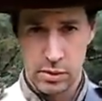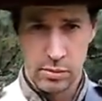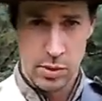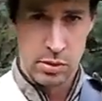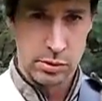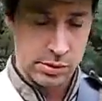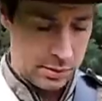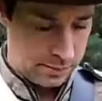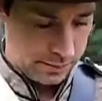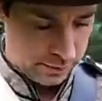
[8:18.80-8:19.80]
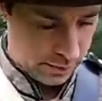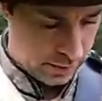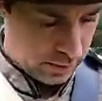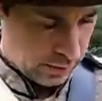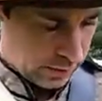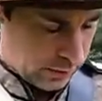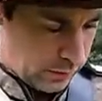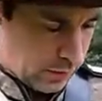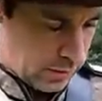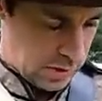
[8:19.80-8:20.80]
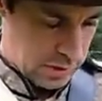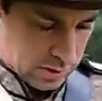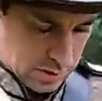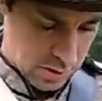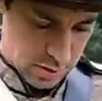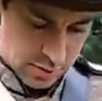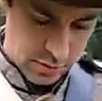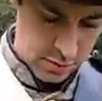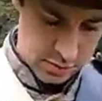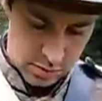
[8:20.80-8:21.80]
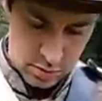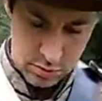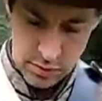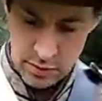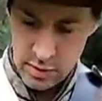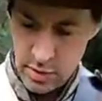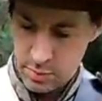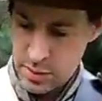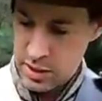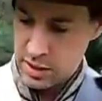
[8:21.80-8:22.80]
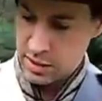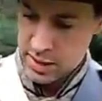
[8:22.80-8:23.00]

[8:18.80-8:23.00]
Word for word: the most. And uh, so uh, being